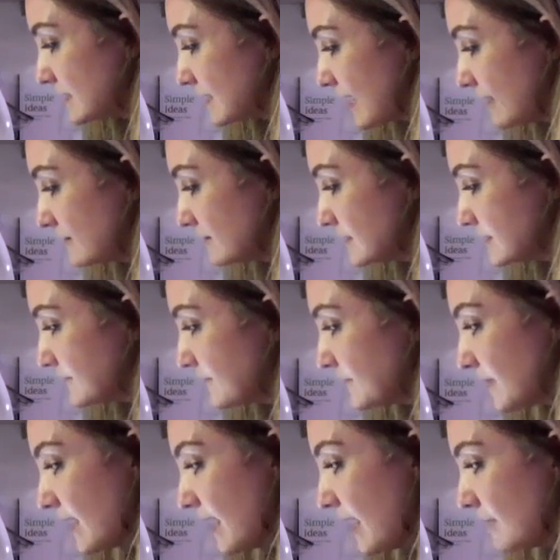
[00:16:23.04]
scales
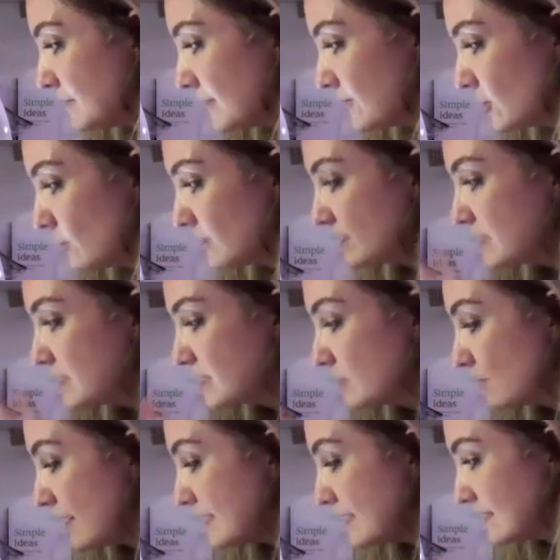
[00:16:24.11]
if you're wanting to
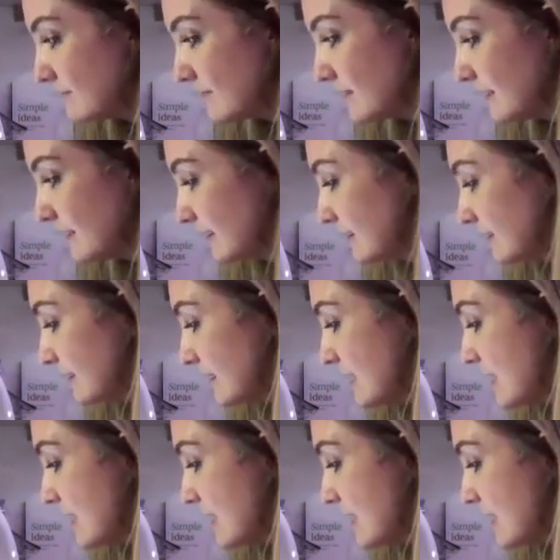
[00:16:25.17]
weigh something,